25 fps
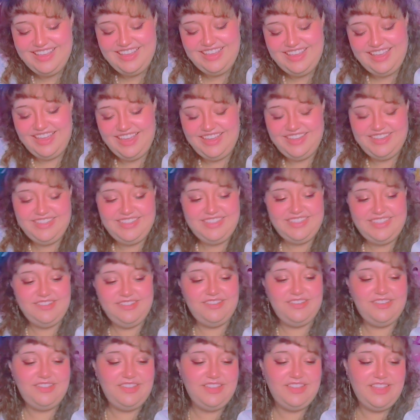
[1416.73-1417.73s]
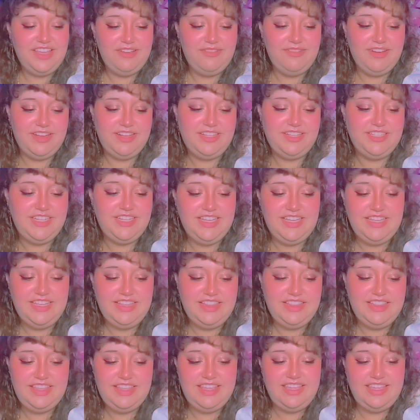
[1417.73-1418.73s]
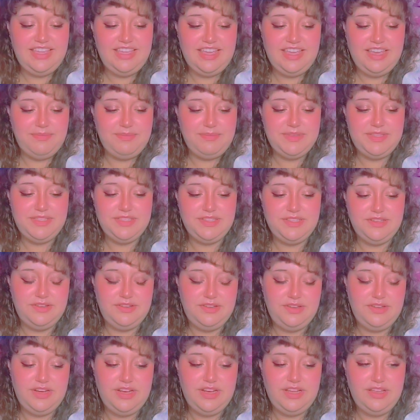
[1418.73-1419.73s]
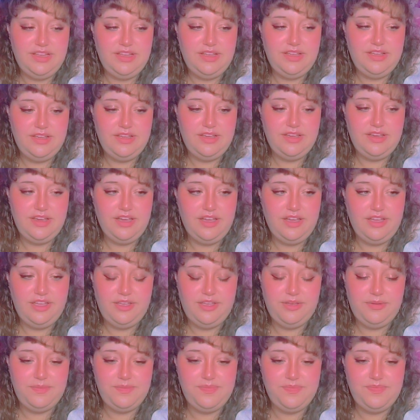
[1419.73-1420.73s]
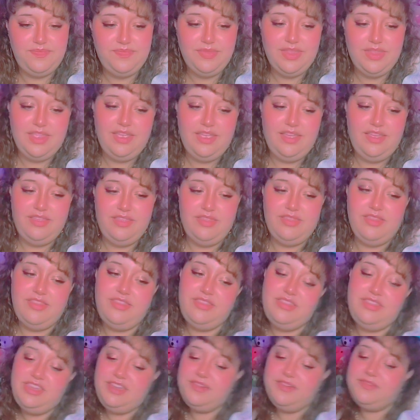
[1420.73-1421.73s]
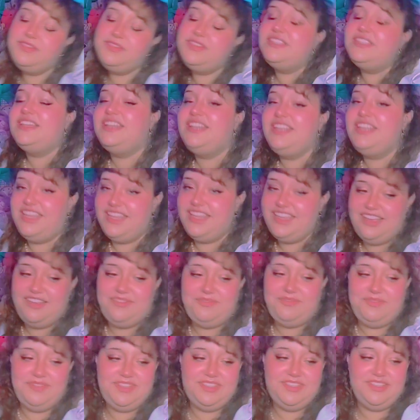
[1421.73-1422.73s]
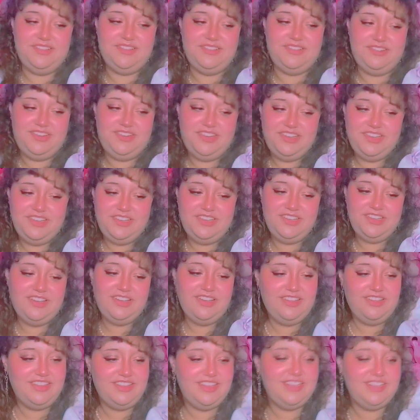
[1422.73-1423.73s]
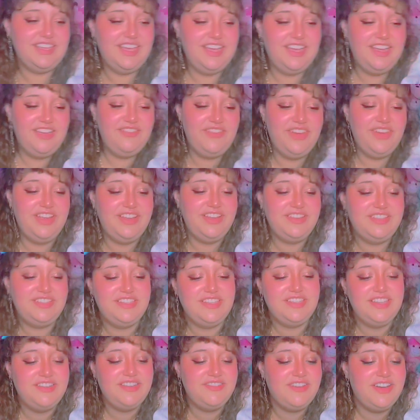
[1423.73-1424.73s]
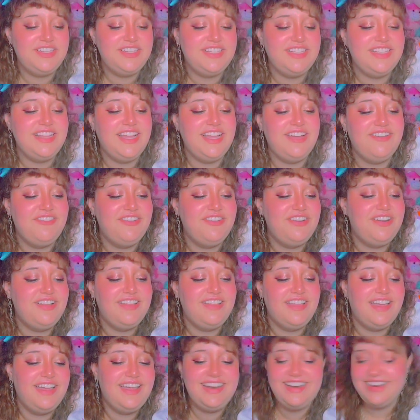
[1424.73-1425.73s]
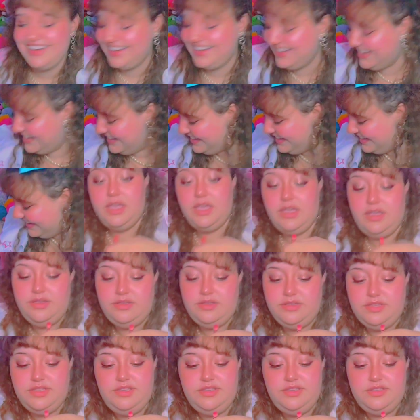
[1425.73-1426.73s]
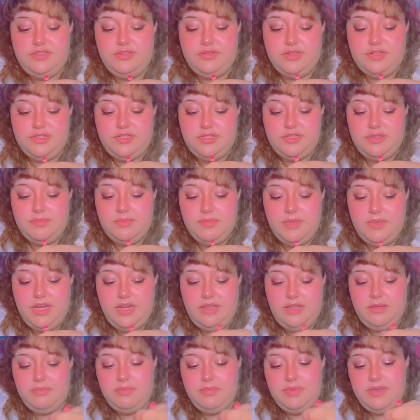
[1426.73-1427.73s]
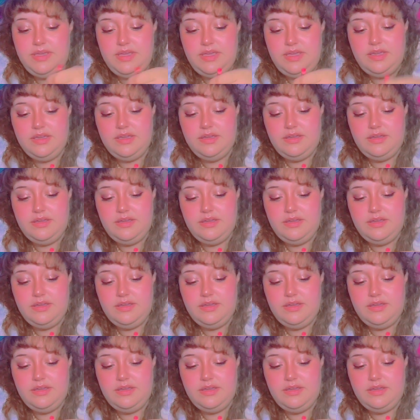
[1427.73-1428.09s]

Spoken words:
I used to like watching the episode, the Thief City episode all the time. I used to like watching that one a lot. I also used to watch The Mighty V.